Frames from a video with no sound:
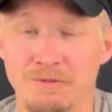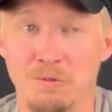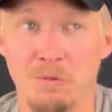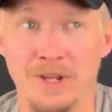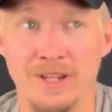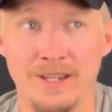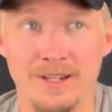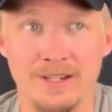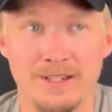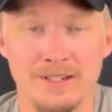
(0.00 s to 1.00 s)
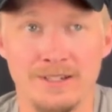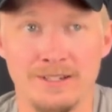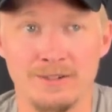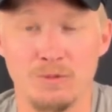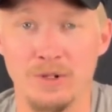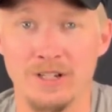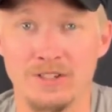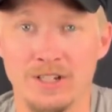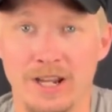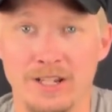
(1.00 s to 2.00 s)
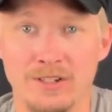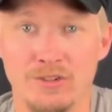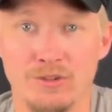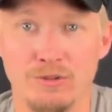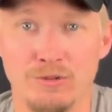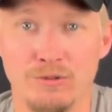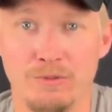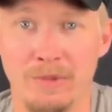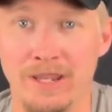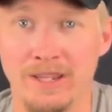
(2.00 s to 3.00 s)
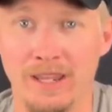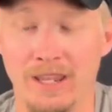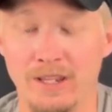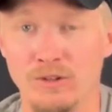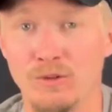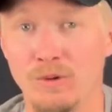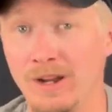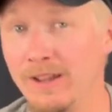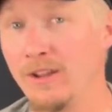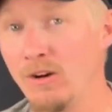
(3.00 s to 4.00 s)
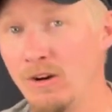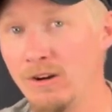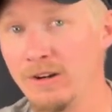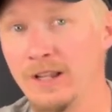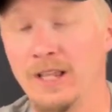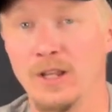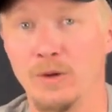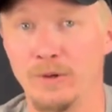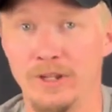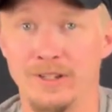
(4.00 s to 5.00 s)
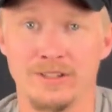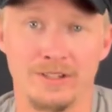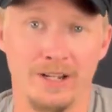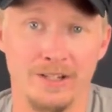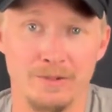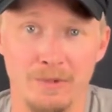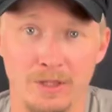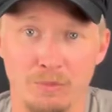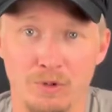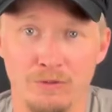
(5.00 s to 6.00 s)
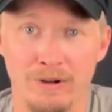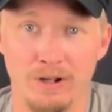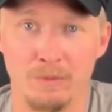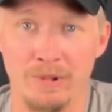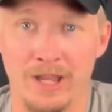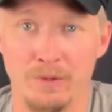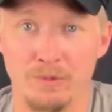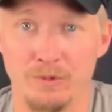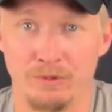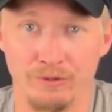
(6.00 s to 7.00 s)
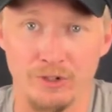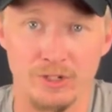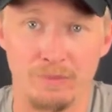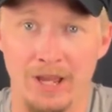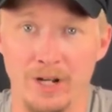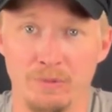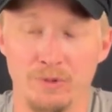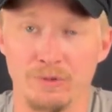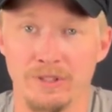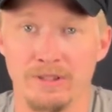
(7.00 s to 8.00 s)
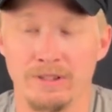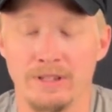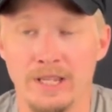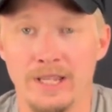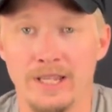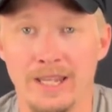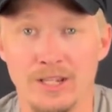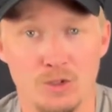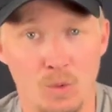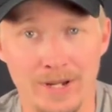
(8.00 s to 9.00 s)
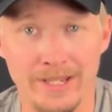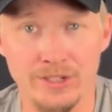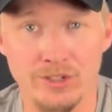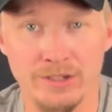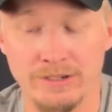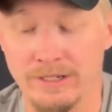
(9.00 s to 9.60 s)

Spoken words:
when we decided to make a new IAR, we decided to make the profile compatible, reverse compatible with a 20-inch,